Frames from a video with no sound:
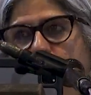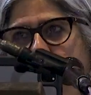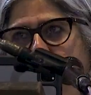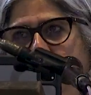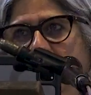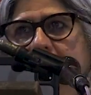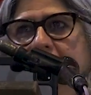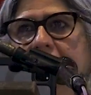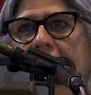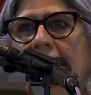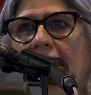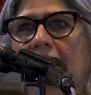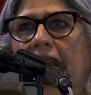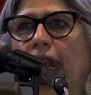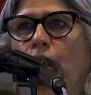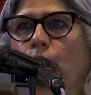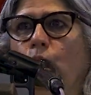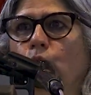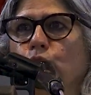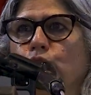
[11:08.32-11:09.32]

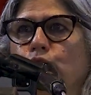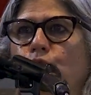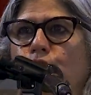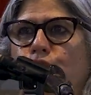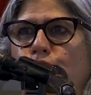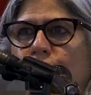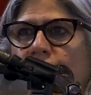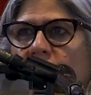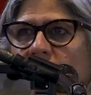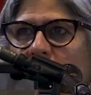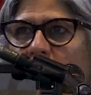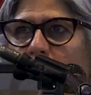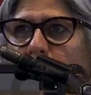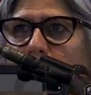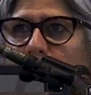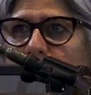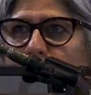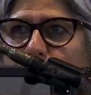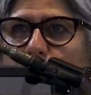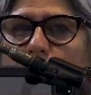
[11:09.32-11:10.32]
Basically, who is going to
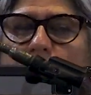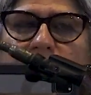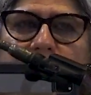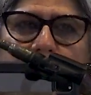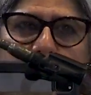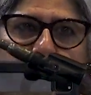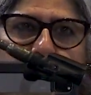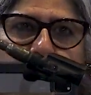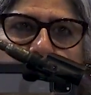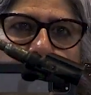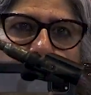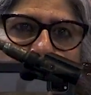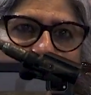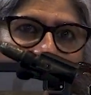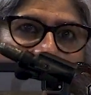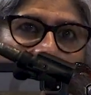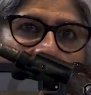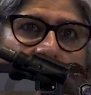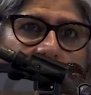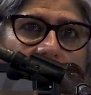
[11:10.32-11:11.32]
determine from 1st of
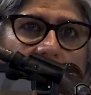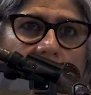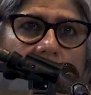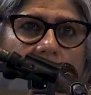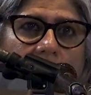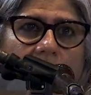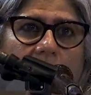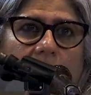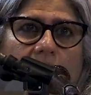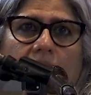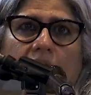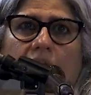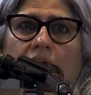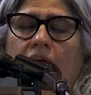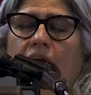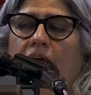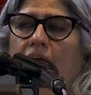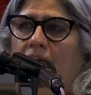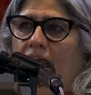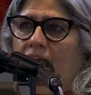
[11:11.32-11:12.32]
July
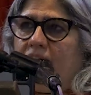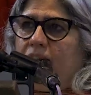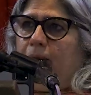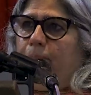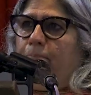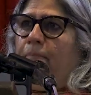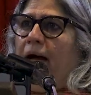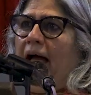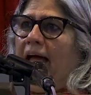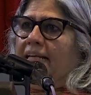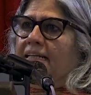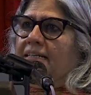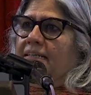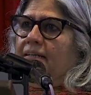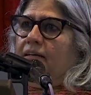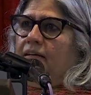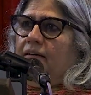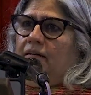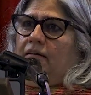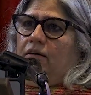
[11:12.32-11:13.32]
is the man
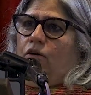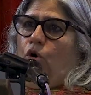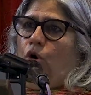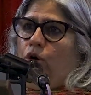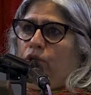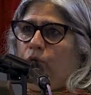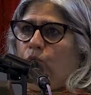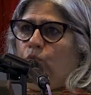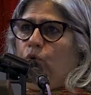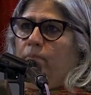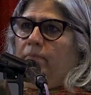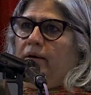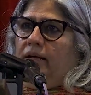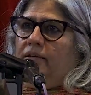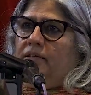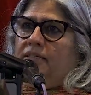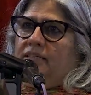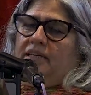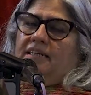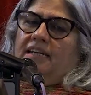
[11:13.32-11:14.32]
or the
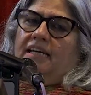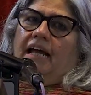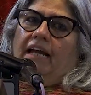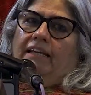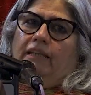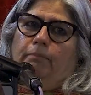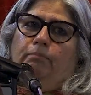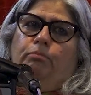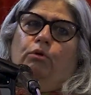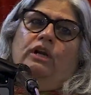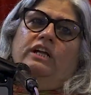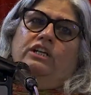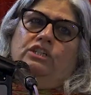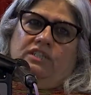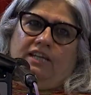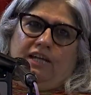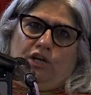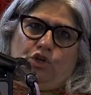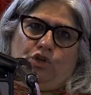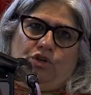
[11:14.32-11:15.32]
woman sitting at the police
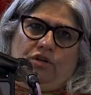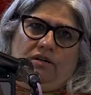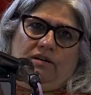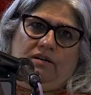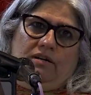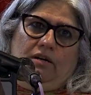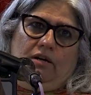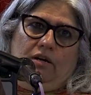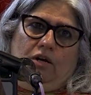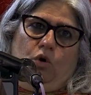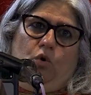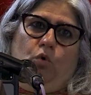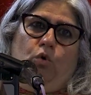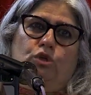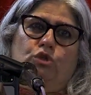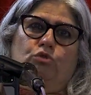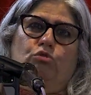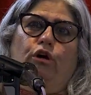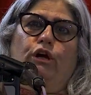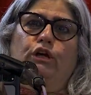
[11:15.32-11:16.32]
station who
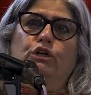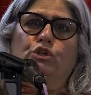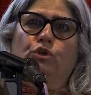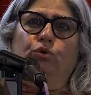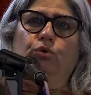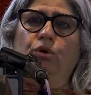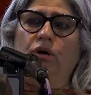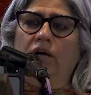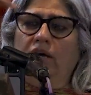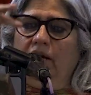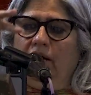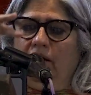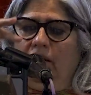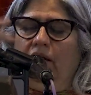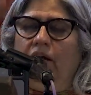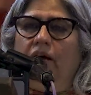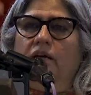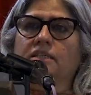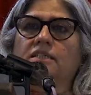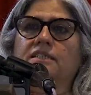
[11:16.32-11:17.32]
is going to
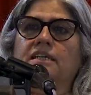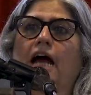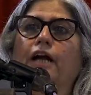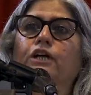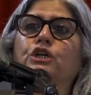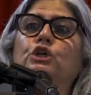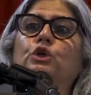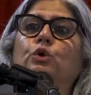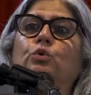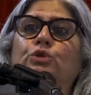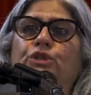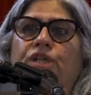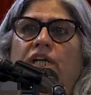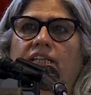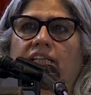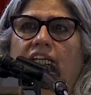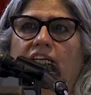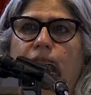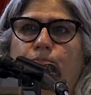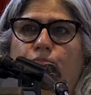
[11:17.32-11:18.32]
start
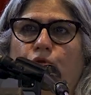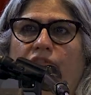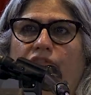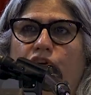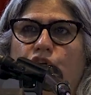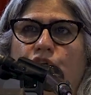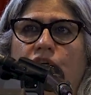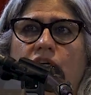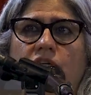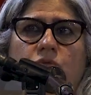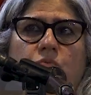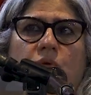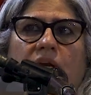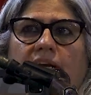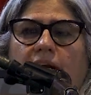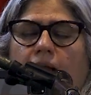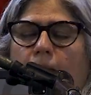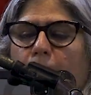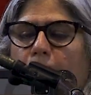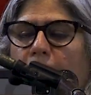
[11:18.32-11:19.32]
using these provisions
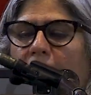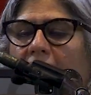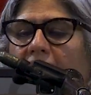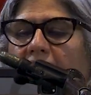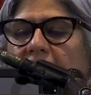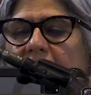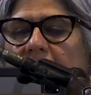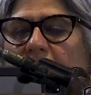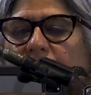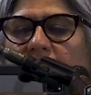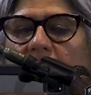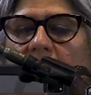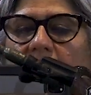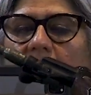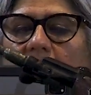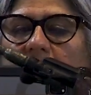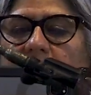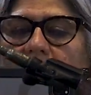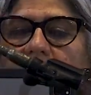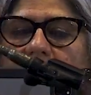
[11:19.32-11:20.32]
when complaints,
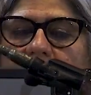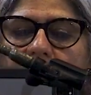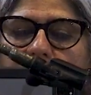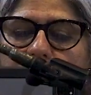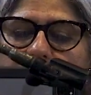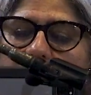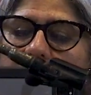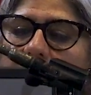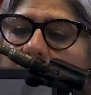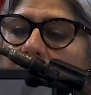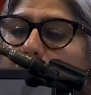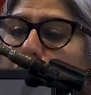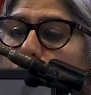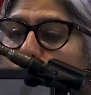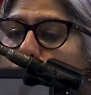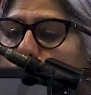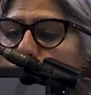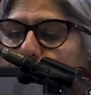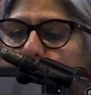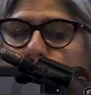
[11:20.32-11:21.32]
FIRs, etc. are
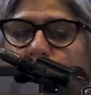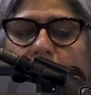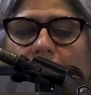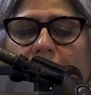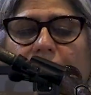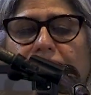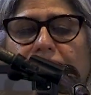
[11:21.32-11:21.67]
lodged.